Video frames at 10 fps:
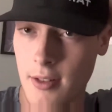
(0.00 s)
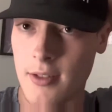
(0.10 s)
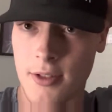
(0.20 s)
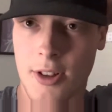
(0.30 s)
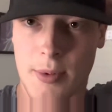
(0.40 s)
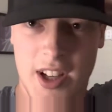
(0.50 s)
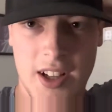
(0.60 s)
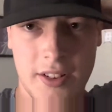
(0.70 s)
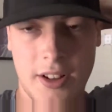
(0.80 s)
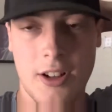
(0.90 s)
What's up,
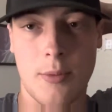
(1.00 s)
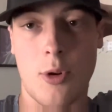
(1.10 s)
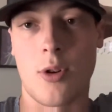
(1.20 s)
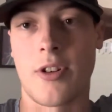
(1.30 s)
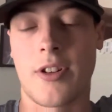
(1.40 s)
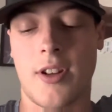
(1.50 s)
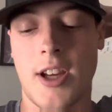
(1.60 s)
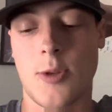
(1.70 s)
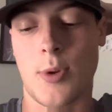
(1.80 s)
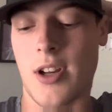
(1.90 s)
guys? I ended up ordering the
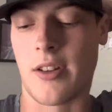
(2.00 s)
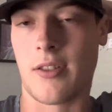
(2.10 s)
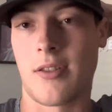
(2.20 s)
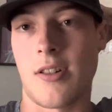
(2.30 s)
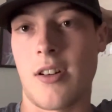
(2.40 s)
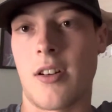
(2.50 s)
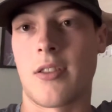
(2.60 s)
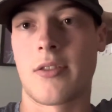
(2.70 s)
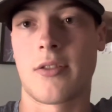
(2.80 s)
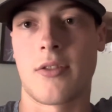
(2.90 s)
HPS
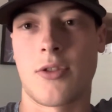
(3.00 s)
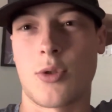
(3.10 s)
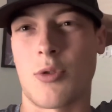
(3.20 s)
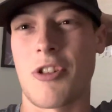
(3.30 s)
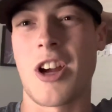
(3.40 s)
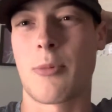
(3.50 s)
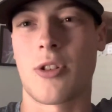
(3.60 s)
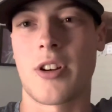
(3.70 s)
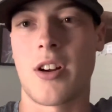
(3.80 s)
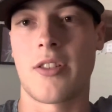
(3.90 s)
short ram
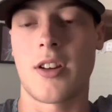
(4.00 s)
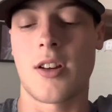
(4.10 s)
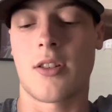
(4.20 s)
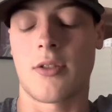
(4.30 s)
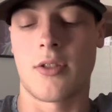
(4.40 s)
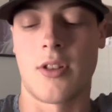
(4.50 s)
cold air intake.